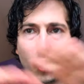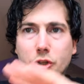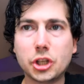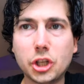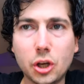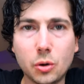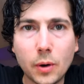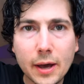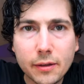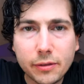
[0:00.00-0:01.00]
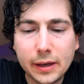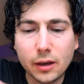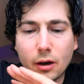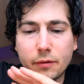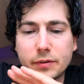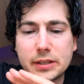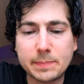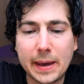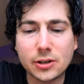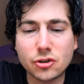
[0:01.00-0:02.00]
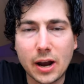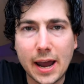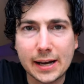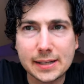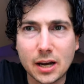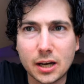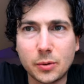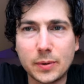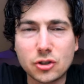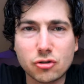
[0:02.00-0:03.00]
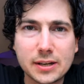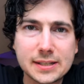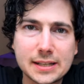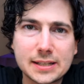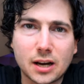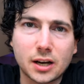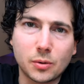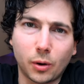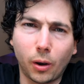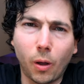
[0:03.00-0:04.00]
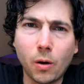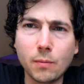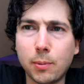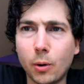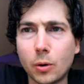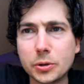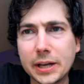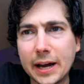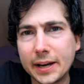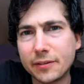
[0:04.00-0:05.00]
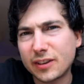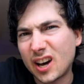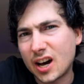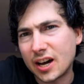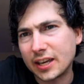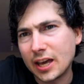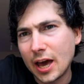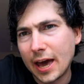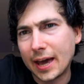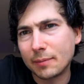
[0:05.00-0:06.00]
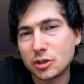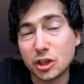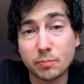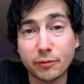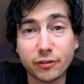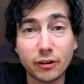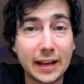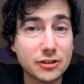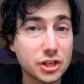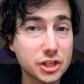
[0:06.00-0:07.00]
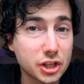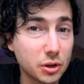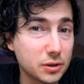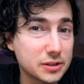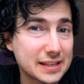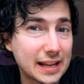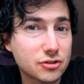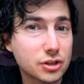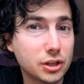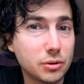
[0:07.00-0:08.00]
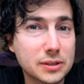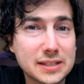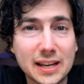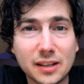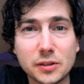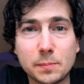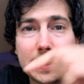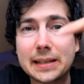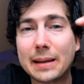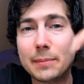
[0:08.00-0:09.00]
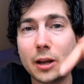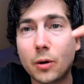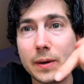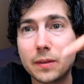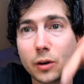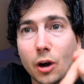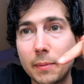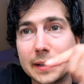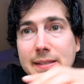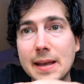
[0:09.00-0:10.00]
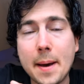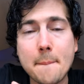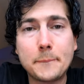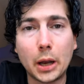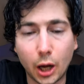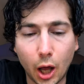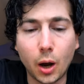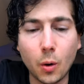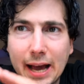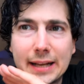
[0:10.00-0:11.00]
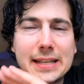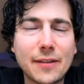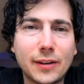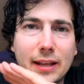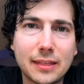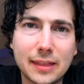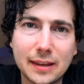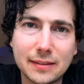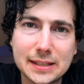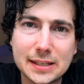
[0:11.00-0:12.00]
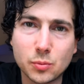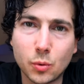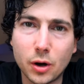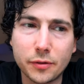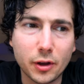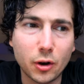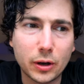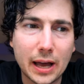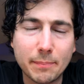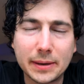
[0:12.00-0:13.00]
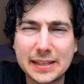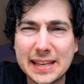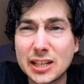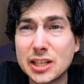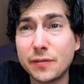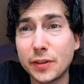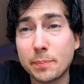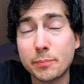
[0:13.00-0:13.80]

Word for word: what do you think of the Spectra X? Are you interested? Are you a longboard kind of guy? Do you prefer electric scooters, electric unicycles? Please let me know in the comments below. I definitely think this is worth a look at, because actually for the